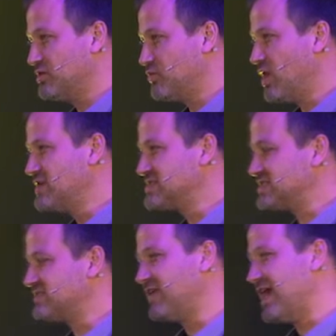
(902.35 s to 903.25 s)
Why does
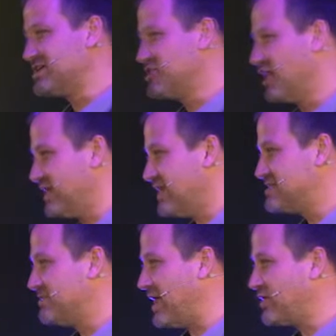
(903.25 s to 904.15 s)
this flashlight need
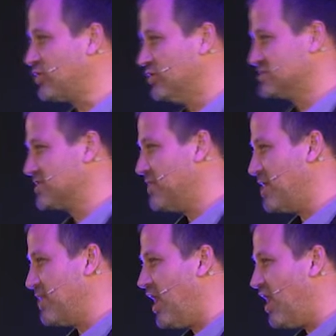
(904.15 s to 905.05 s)
to make calls on my
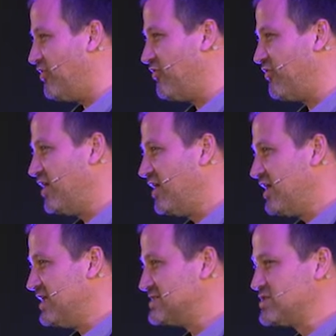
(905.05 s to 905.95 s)
behalf?
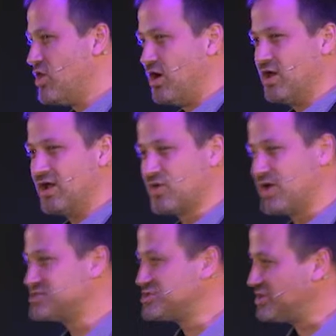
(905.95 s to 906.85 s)
Is not a
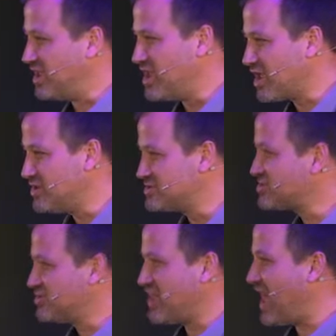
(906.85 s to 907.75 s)
question that goes
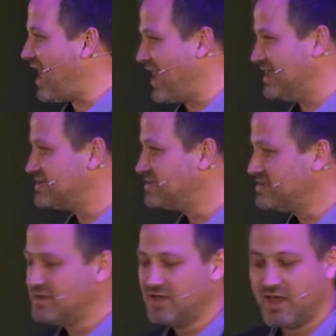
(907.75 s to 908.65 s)
through their head.
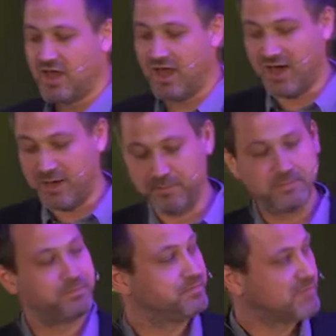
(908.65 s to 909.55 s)

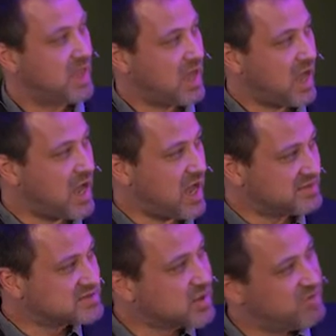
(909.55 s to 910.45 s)
Um,
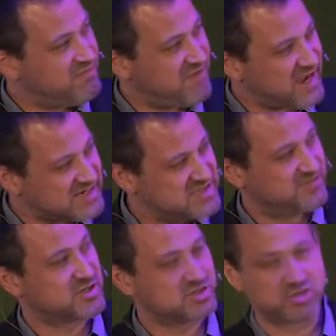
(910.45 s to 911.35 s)
and so
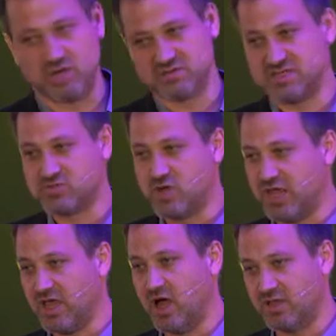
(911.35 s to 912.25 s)
effective controls is
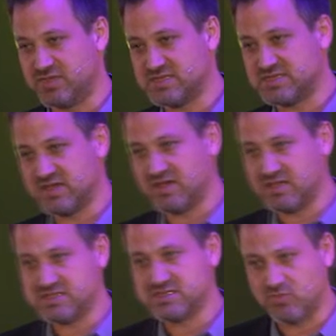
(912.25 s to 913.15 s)
really hard. This is a,
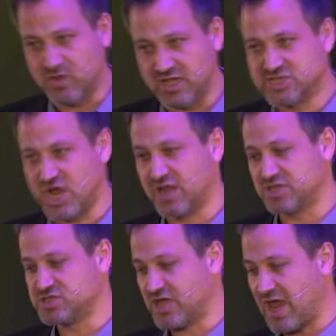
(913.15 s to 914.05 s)
this is a really
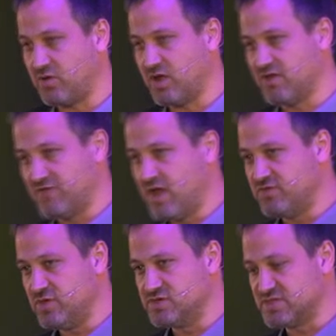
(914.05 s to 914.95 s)
challenging area of
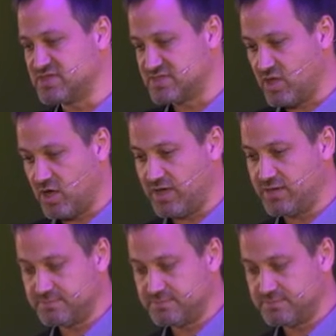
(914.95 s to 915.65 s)
user design.